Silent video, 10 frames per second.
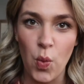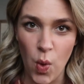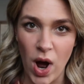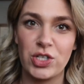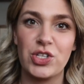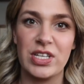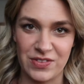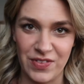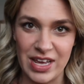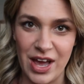watch
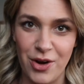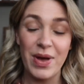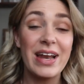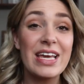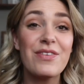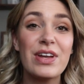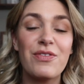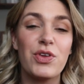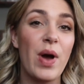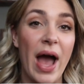this video. And even
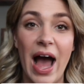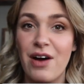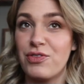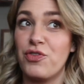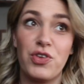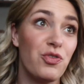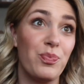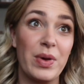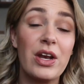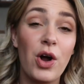if you have, if
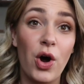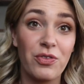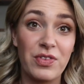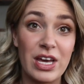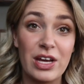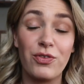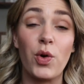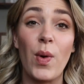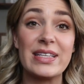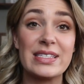you've been RVing for
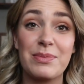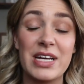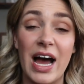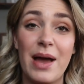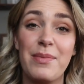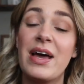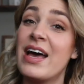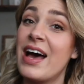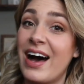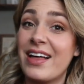quite some time,
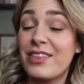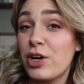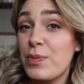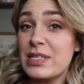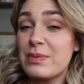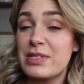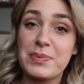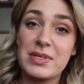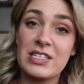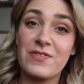uh, there could be some
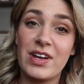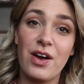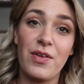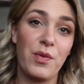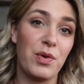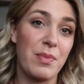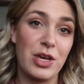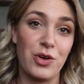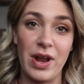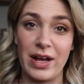tips in this video that would
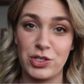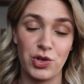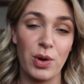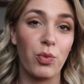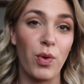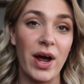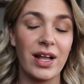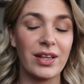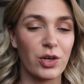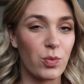make your next trip
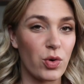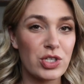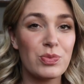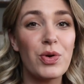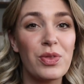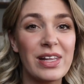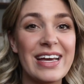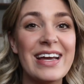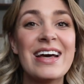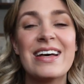run a little more
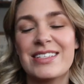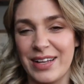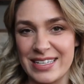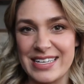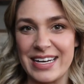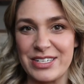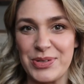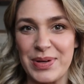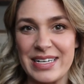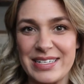smoothly. So let's get
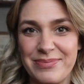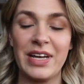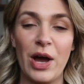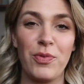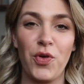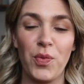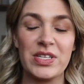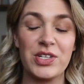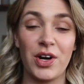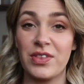into it. Now, before
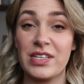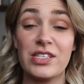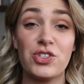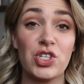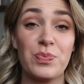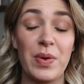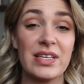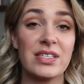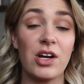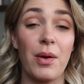we start, this is just
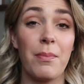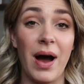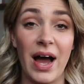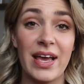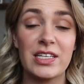based on my